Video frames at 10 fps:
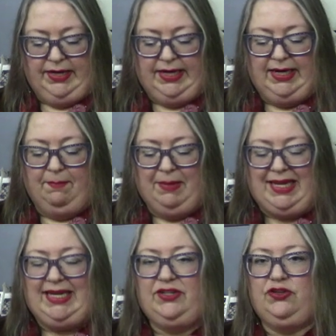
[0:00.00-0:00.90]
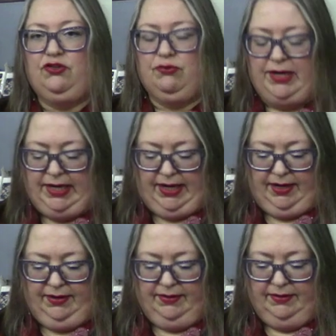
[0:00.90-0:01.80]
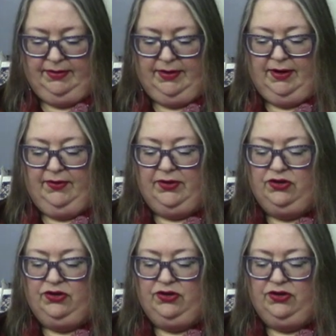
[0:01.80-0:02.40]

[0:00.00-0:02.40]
In a peace treaty, the